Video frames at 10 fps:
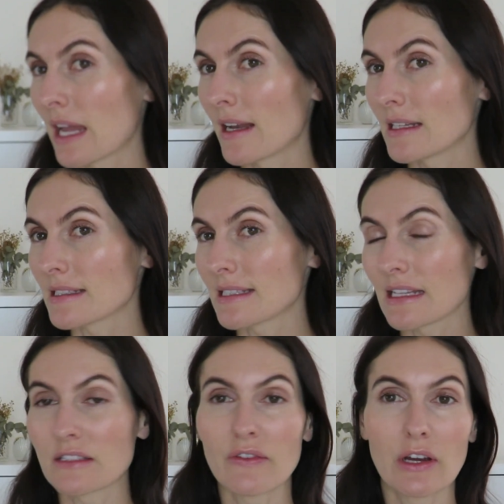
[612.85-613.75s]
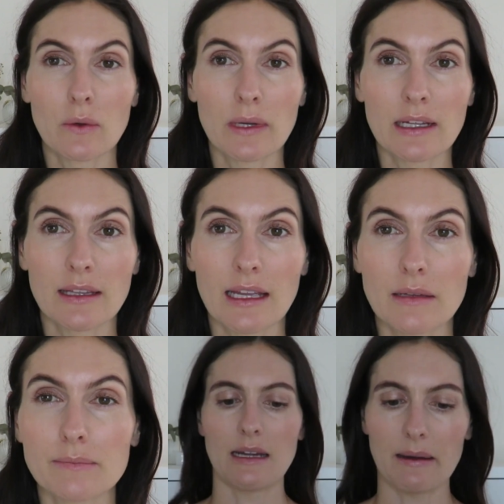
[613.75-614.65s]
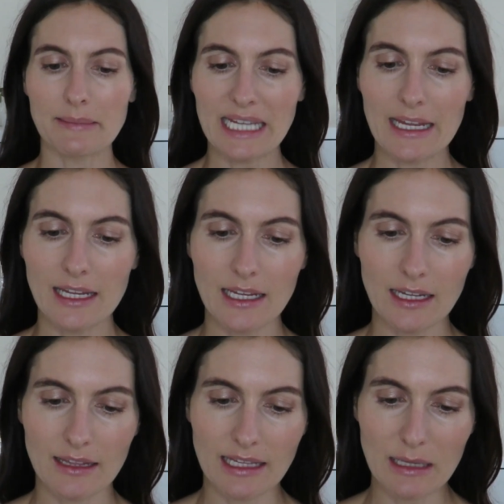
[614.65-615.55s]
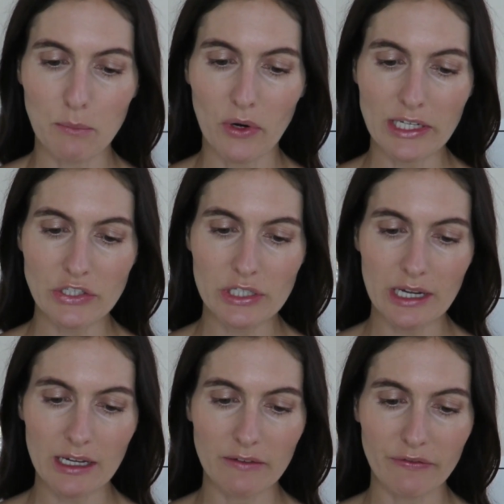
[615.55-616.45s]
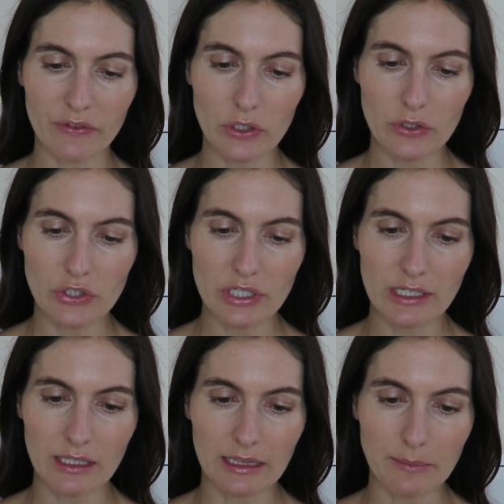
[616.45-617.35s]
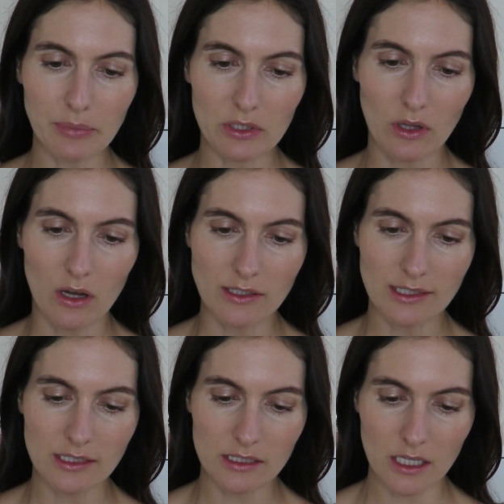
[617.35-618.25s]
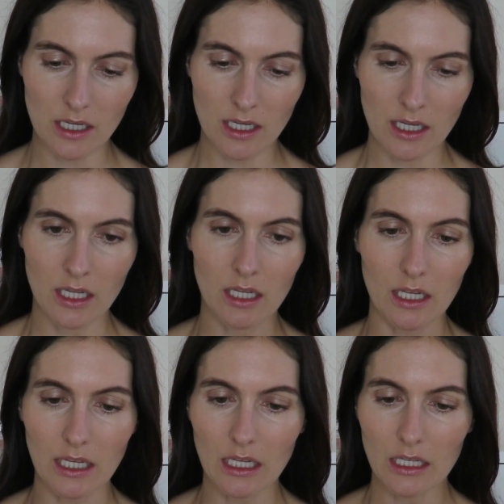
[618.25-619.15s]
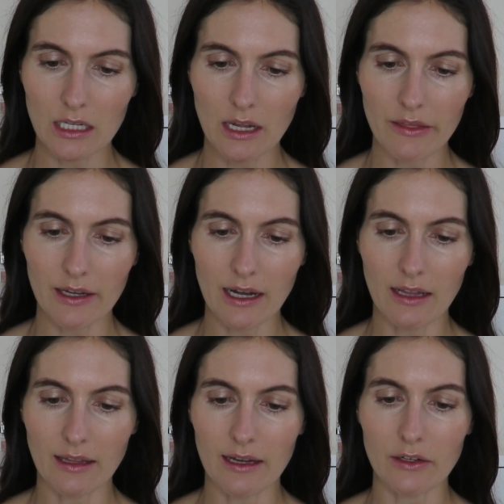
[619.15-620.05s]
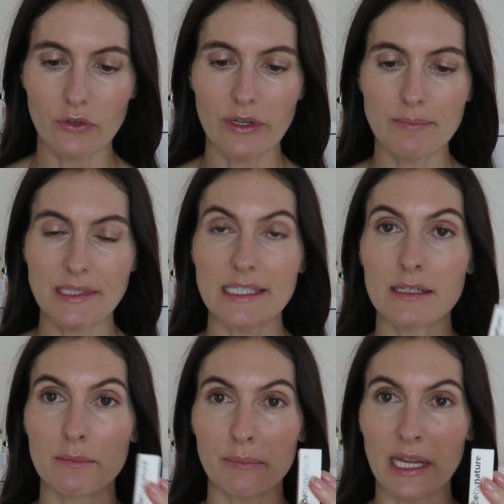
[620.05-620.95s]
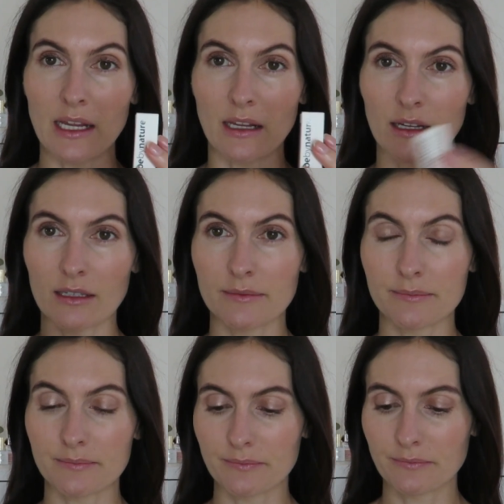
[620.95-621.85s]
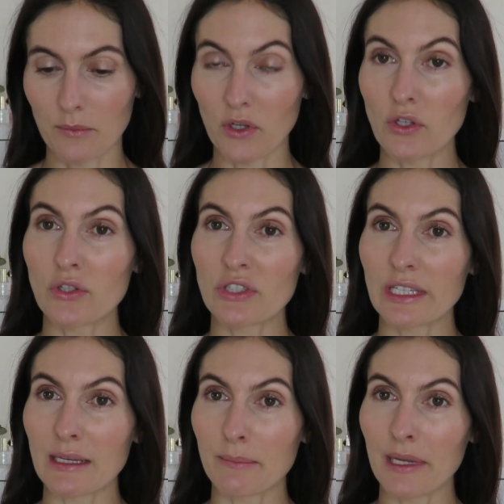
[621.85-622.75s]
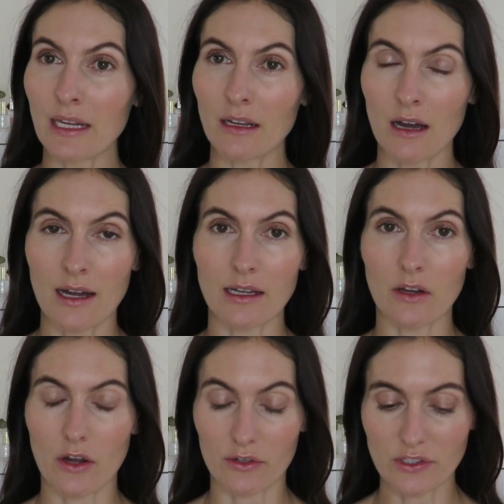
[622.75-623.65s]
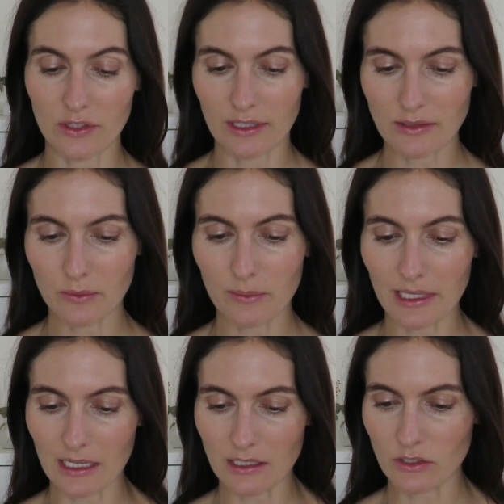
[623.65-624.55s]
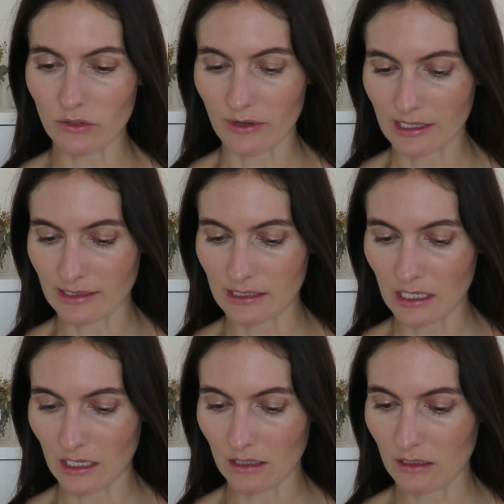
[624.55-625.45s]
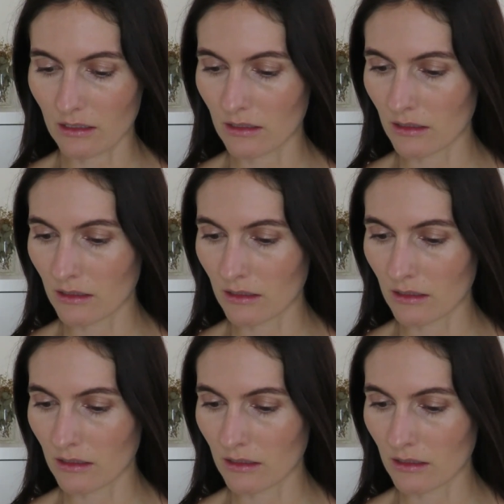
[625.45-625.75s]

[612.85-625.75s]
and it sets very quickly. Now I'm taking the Moisture Infusion Lip Gloss in the color Crimson Pink. Not usually a pink kind of girl, so this will be interesting.